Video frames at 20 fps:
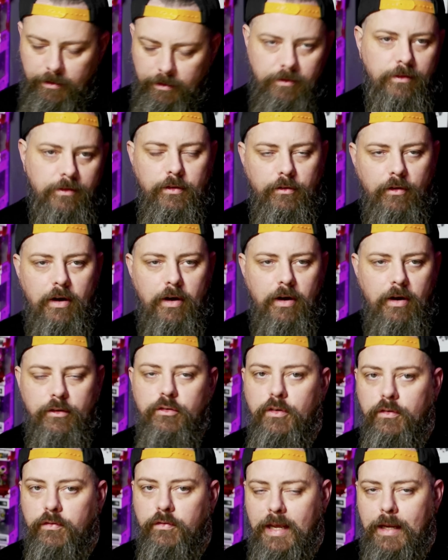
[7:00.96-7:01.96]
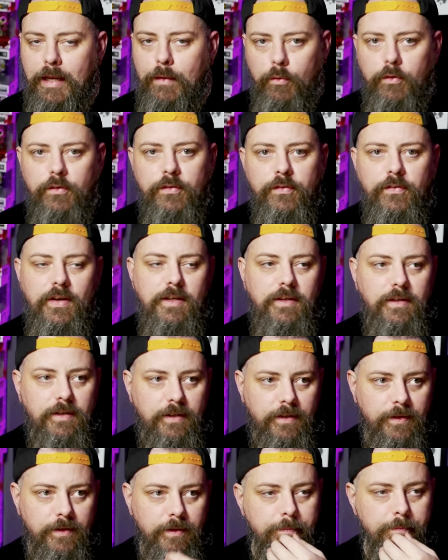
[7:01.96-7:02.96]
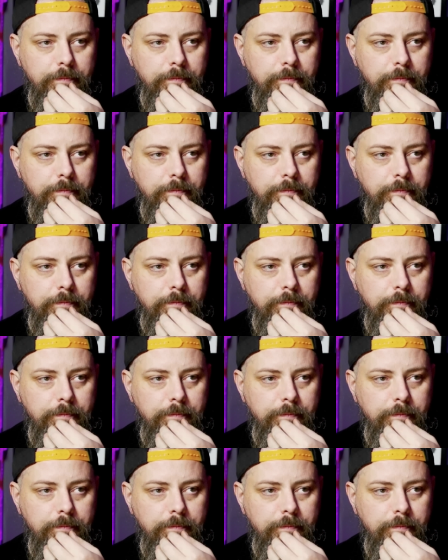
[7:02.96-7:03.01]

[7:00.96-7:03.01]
into the direction of it was fake.